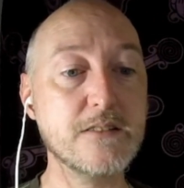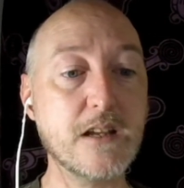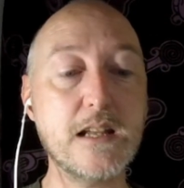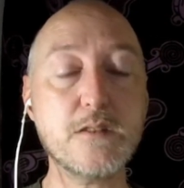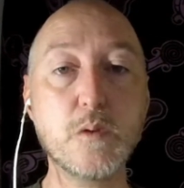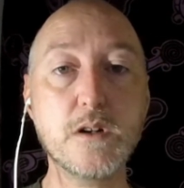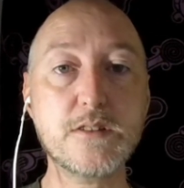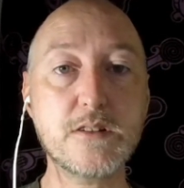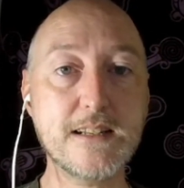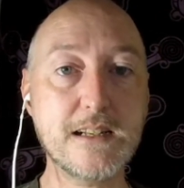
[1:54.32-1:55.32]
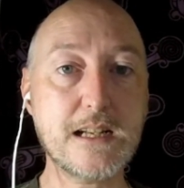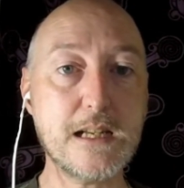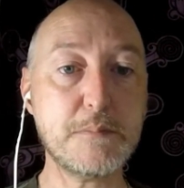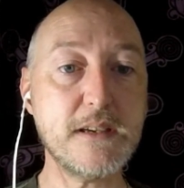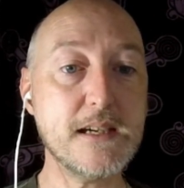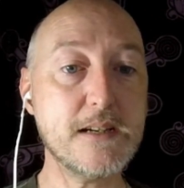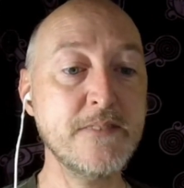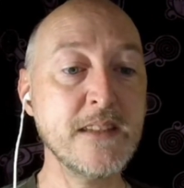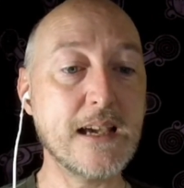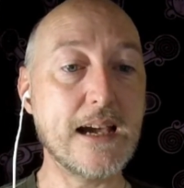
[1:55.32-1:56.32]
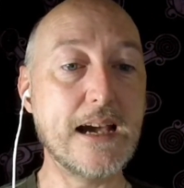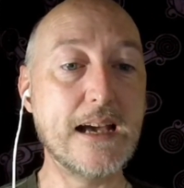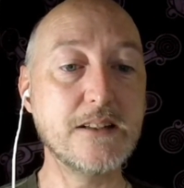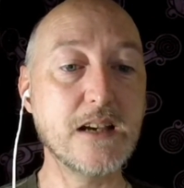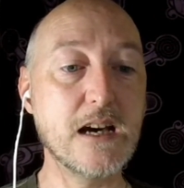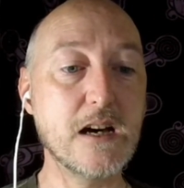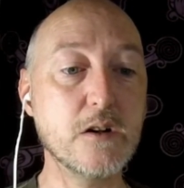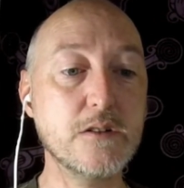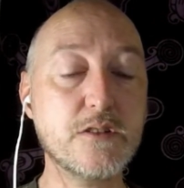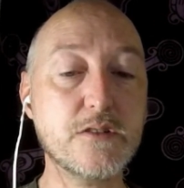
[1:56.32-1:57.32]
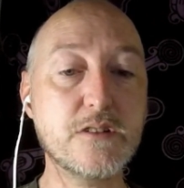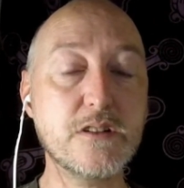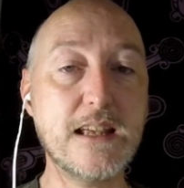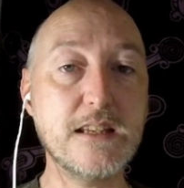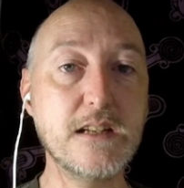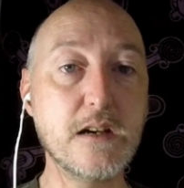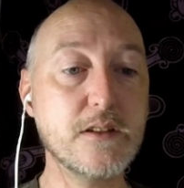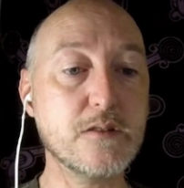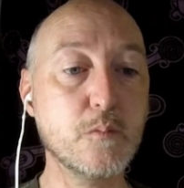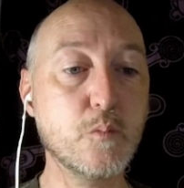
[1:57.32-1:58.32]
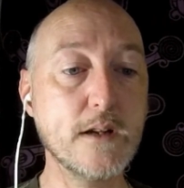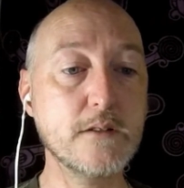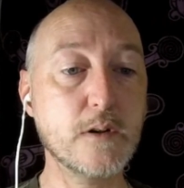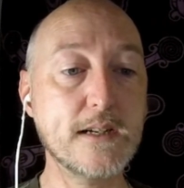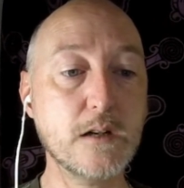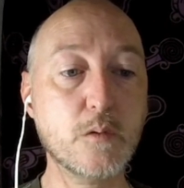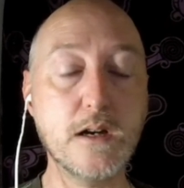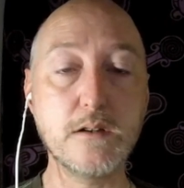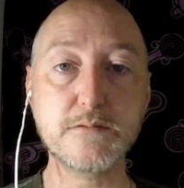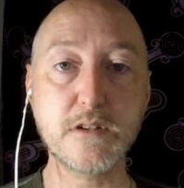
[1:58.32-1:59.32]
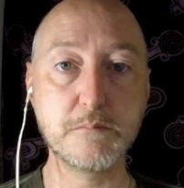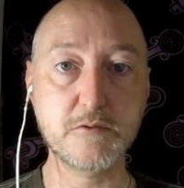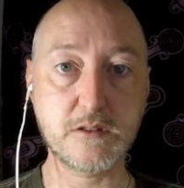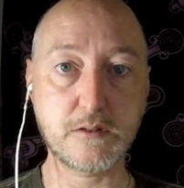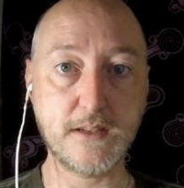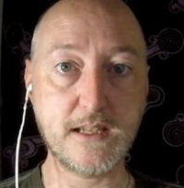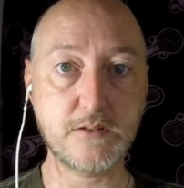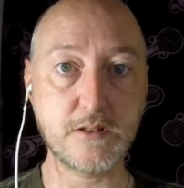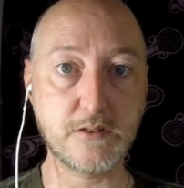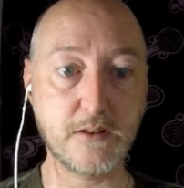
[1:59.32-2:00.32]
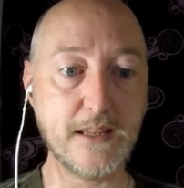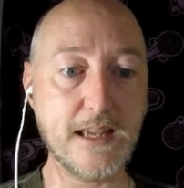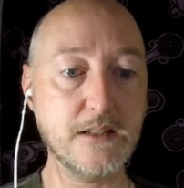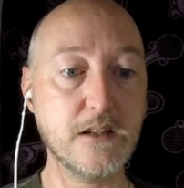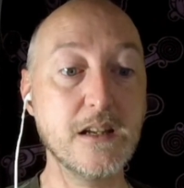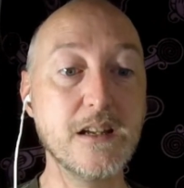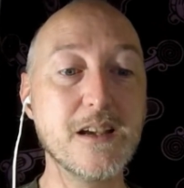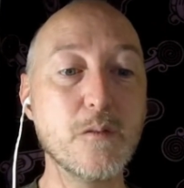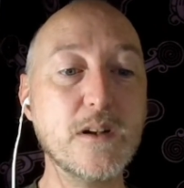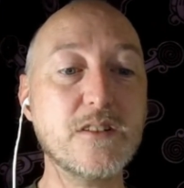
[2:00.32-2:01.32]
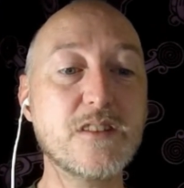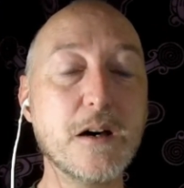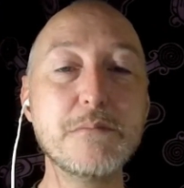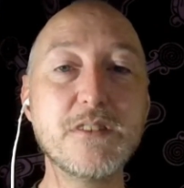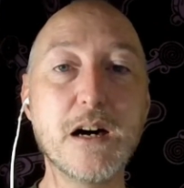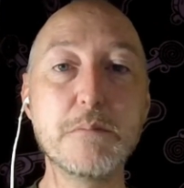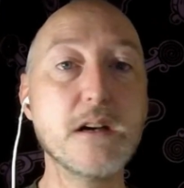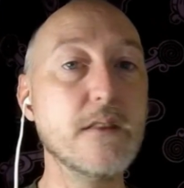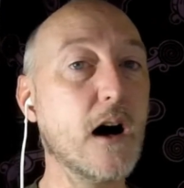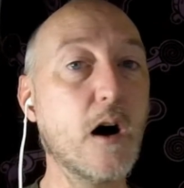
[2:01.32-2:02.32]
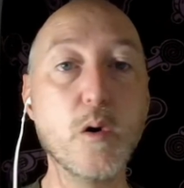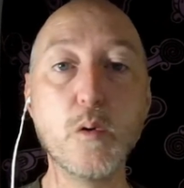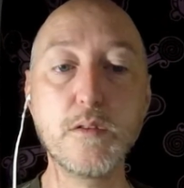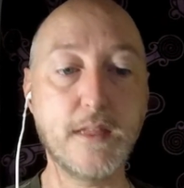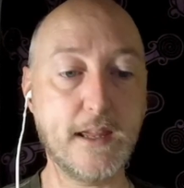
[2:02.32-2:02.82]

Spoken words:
So let's watch this little clip here, and just to let you know, there's a wonderful little quote from Christopher Hitchens at the end which sums up the whole